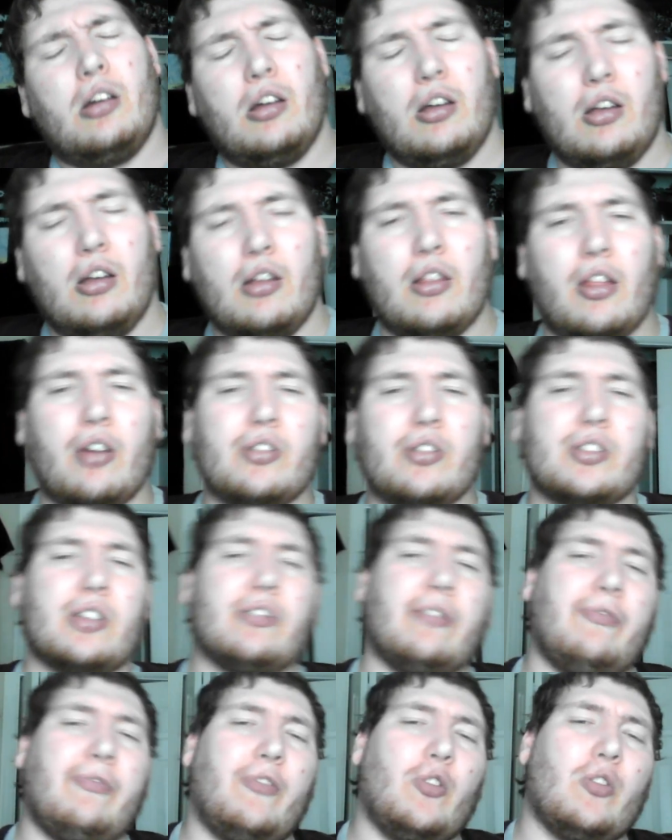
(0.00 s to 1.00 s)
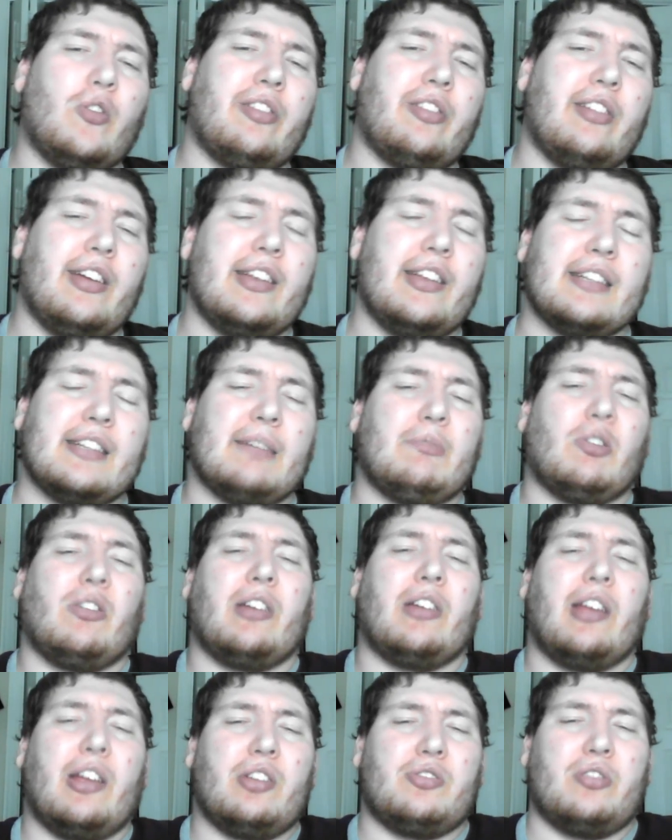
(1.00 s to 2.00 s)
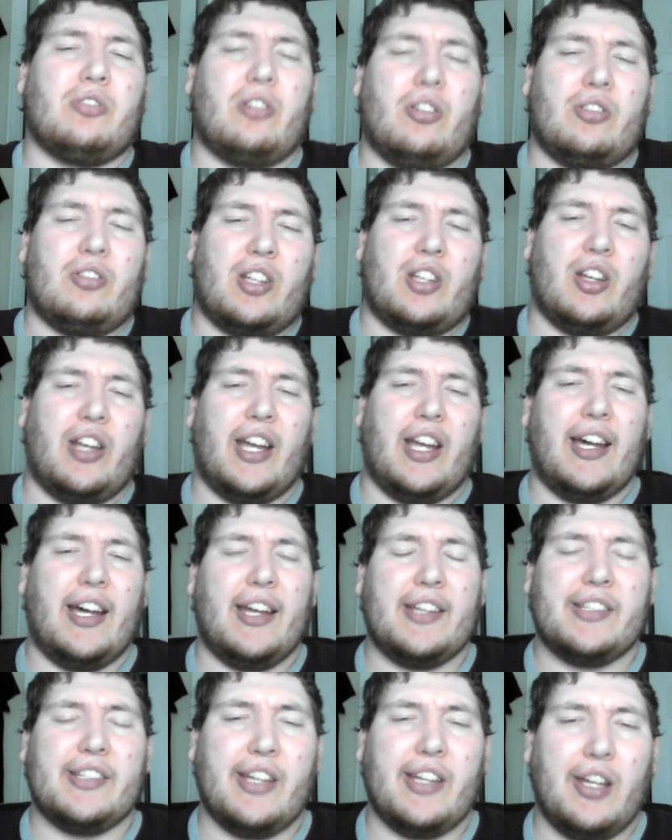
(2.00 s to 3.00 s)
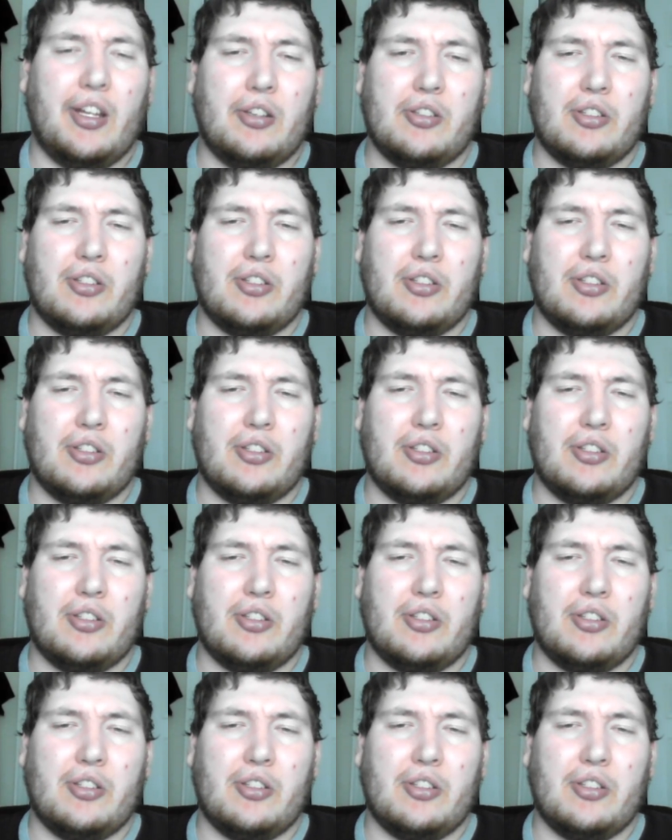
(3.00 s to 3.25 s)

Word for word: those are the four things I'm going to introduce to you guys, and